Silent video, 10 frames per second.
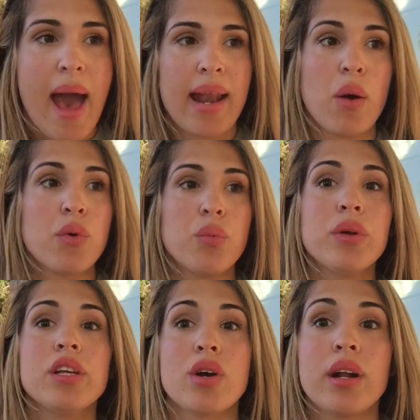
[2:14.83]
And I would
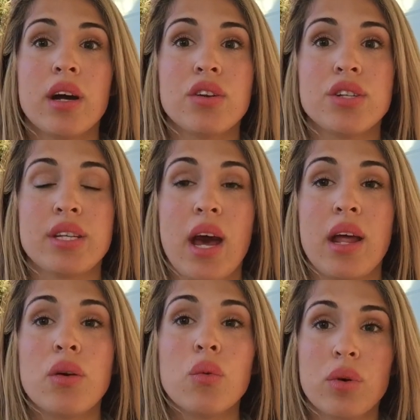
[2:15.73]
really try to
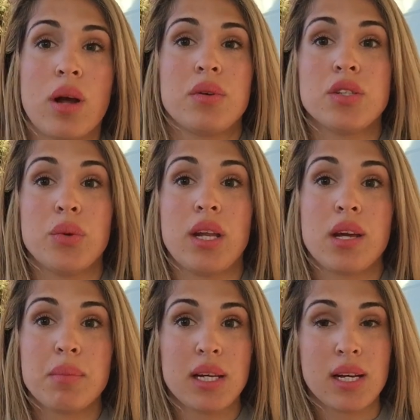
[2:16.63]
understand what I was
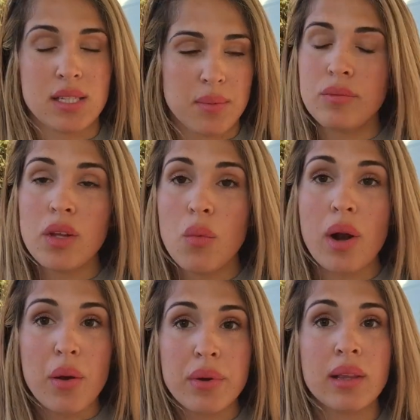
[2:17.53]
reading, because
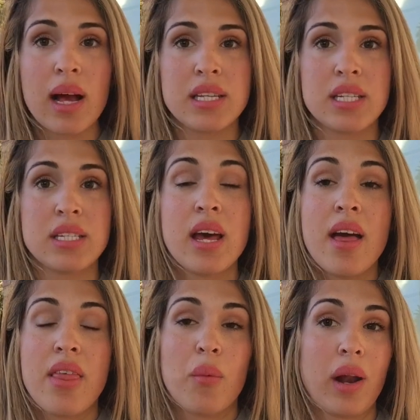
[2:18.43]
what I realized is
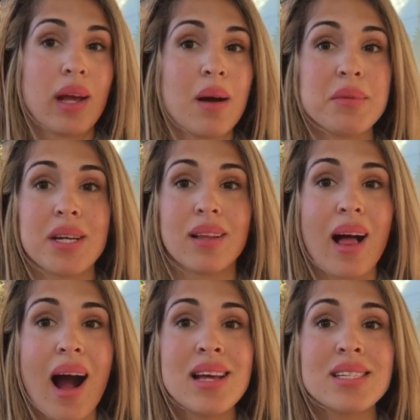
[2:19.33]
that when I come to
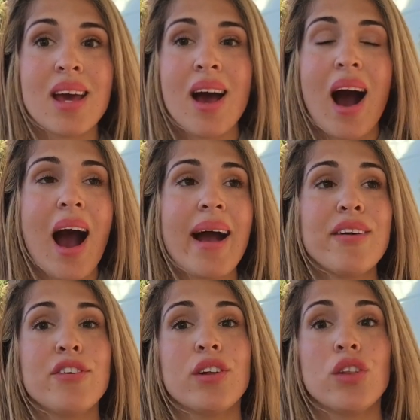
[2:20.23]
class, I
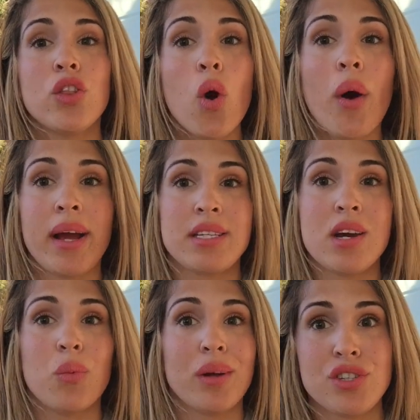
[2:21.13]
have no
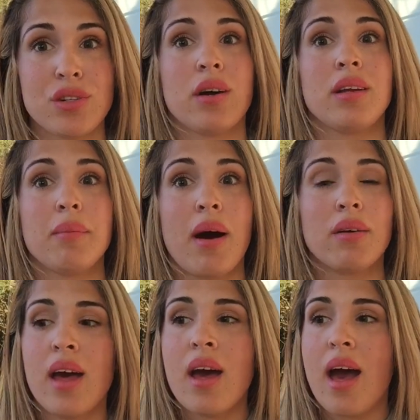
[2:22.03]
idea what she's talking about.